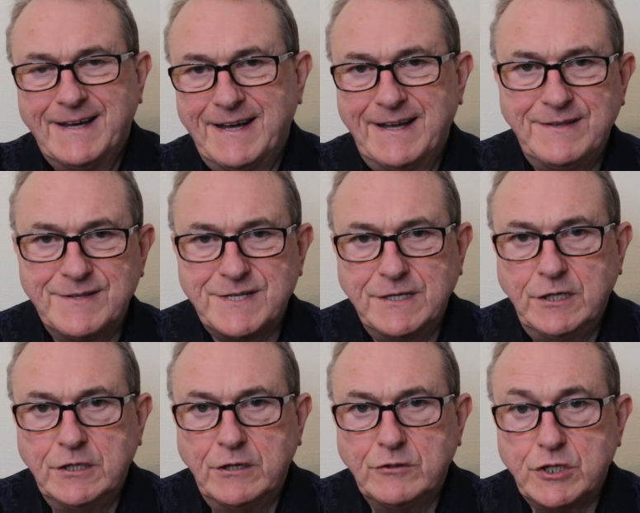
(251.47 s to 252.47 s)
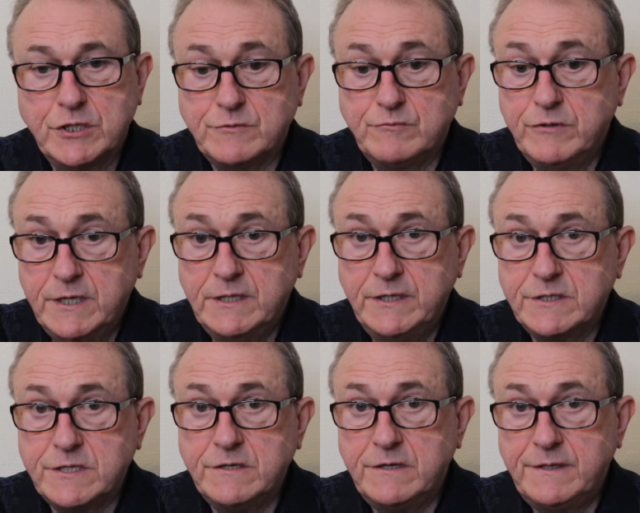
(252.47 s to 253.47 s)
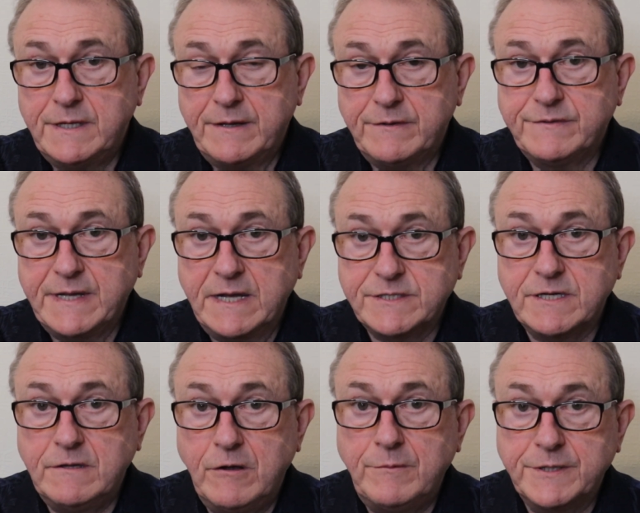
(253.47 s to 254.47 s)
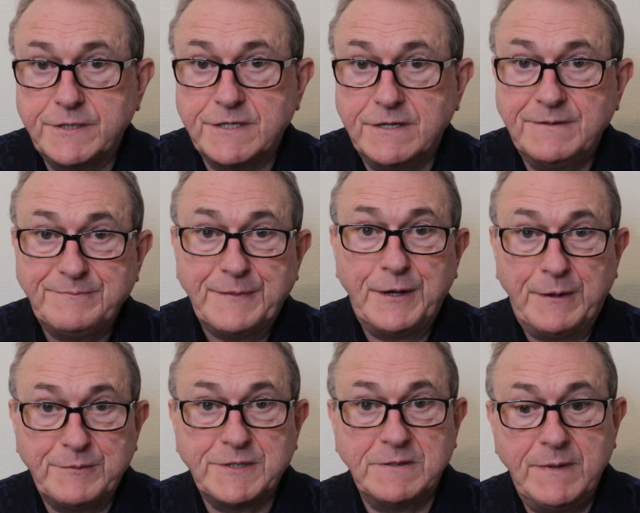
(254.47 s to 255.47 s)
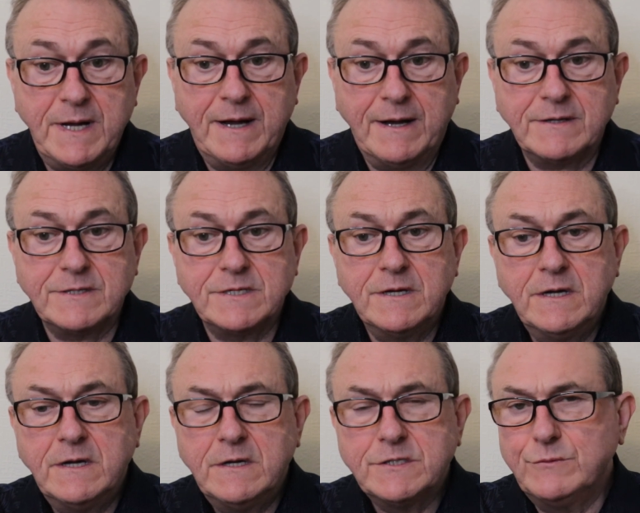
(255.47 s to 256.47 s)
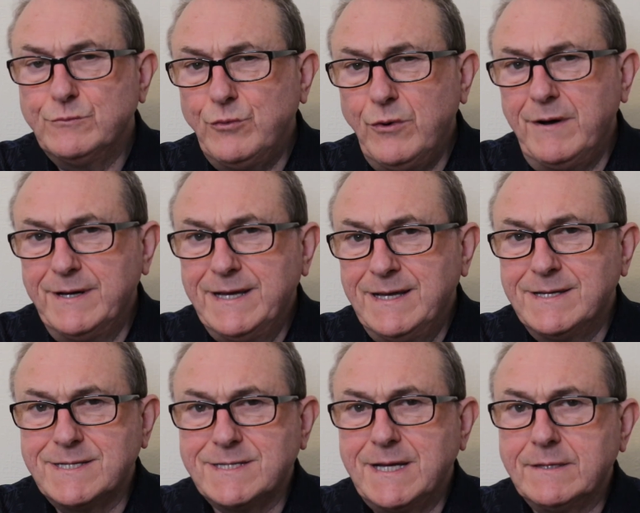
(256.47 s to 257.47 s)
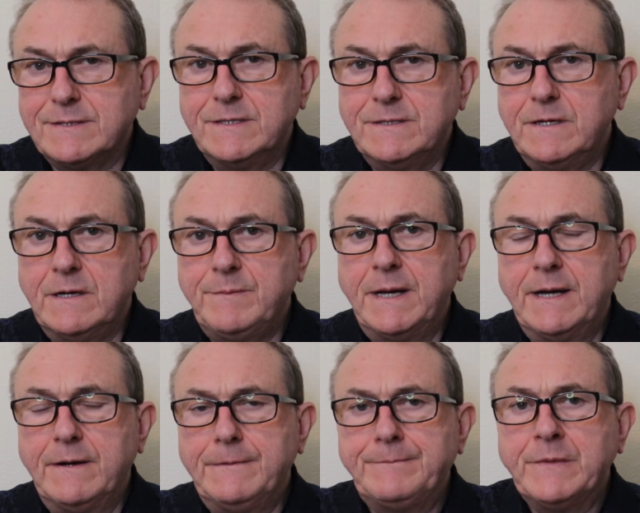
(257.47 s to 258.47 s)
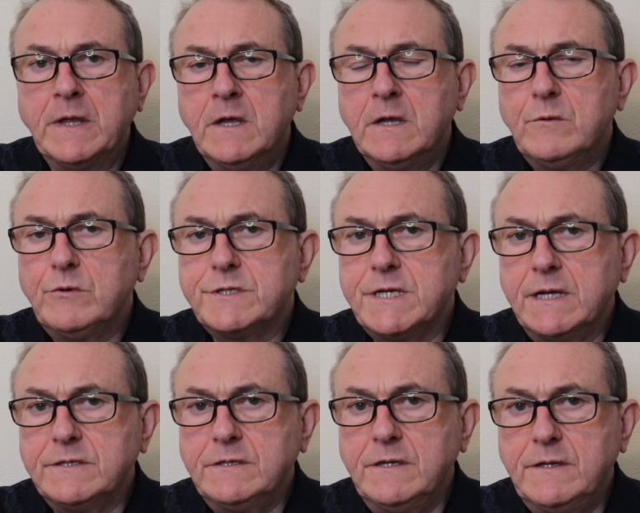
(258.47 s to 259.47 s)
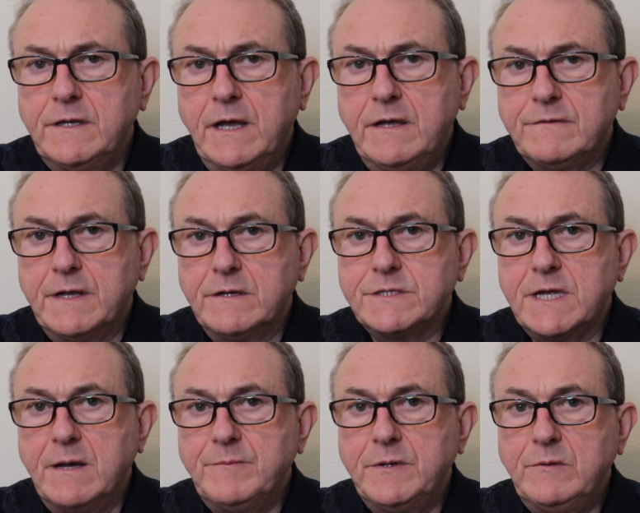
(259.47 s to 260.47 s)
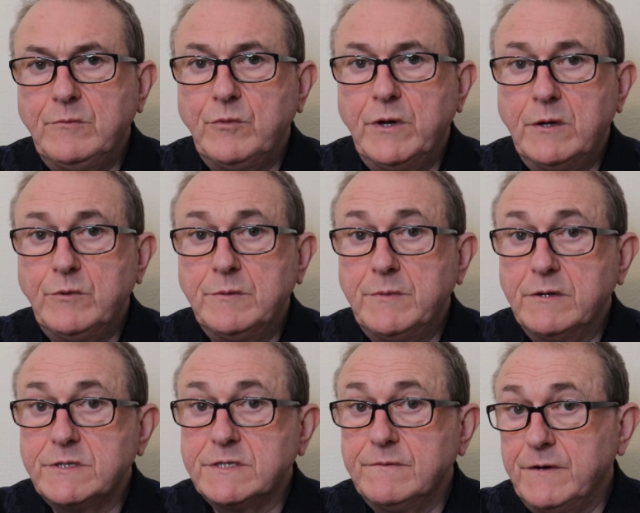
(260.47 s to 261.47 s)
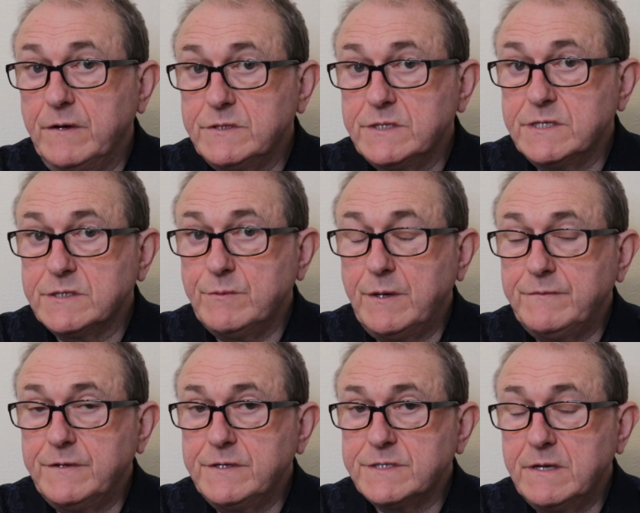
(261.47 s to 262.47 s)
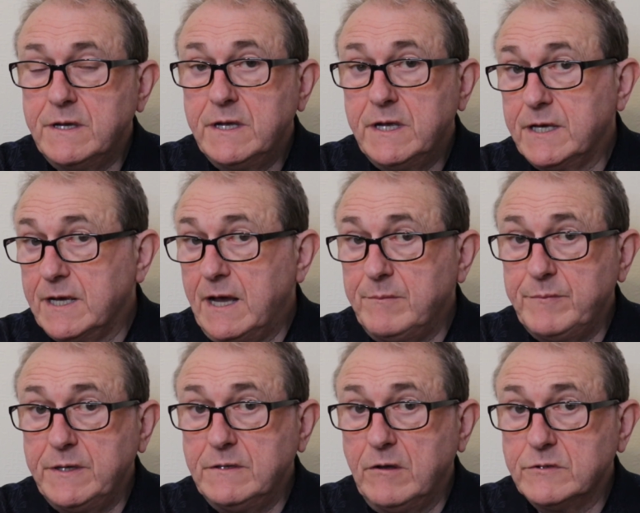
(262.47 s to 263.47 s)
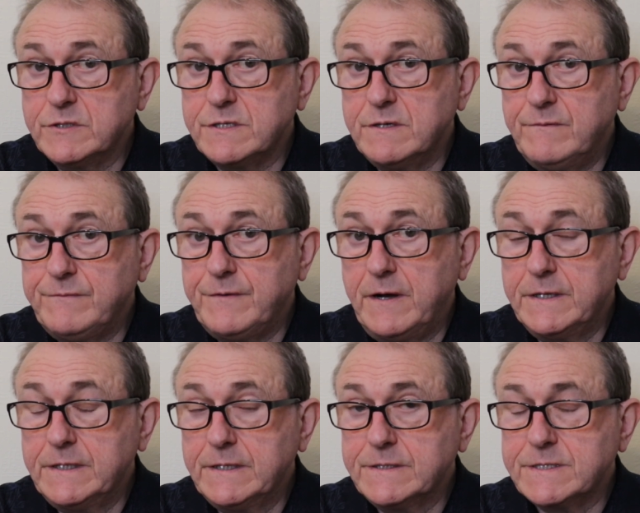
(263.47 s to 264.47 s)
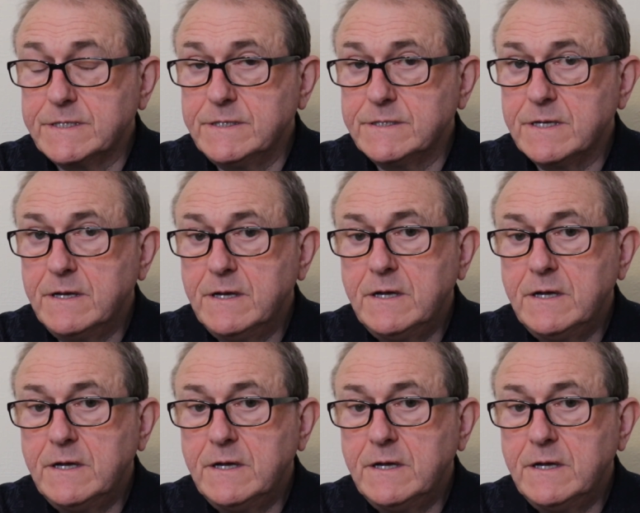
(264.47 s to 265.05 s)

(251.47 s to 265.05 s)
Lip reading: and, you know, just really turn that dazzleometer up to max. So what is Saturn about? Well, Saturn in the eighth house can be where we're most devoted to others. It can be long-term finances,